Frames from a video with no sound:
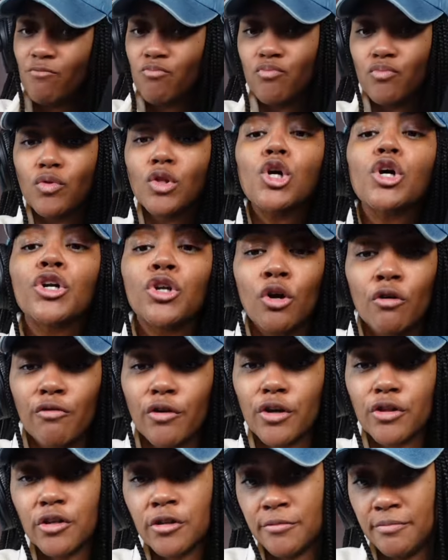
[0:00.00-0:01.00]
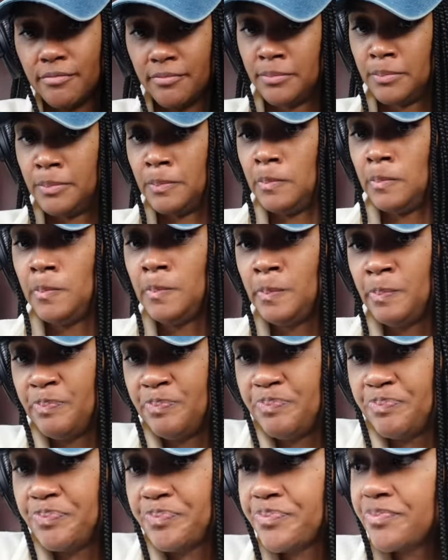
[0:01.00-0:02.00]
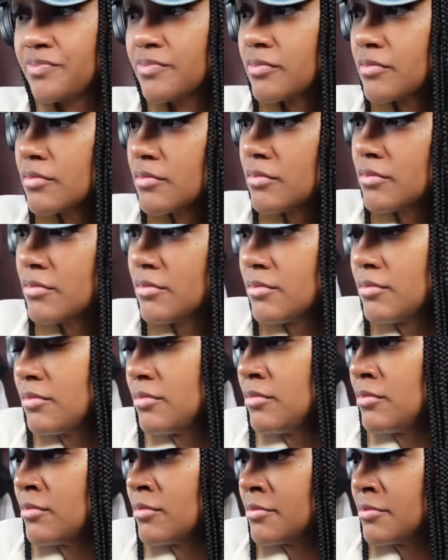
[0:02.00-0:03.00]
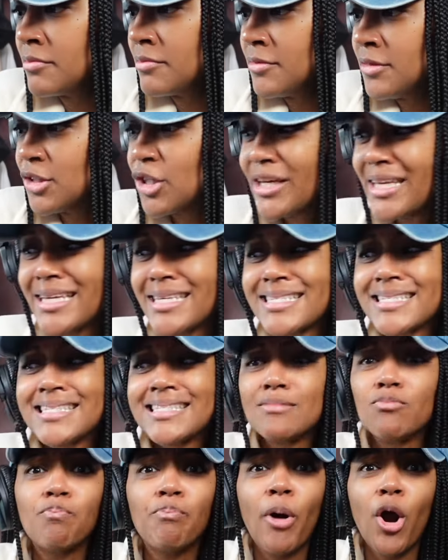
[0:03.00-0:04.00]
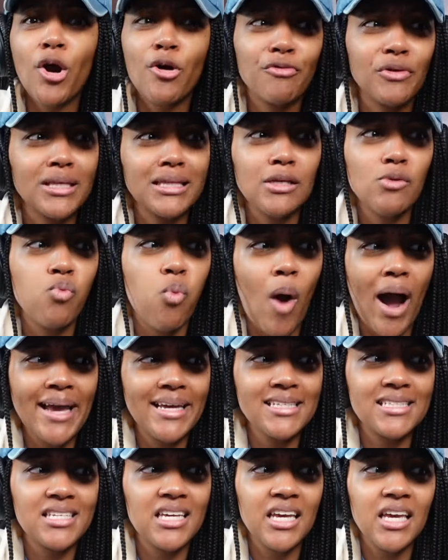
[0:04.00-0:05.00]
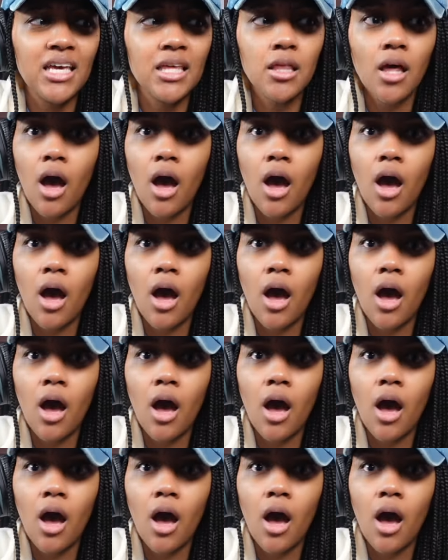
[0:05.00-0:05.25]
Look no further. Look at his perfectly white teeth.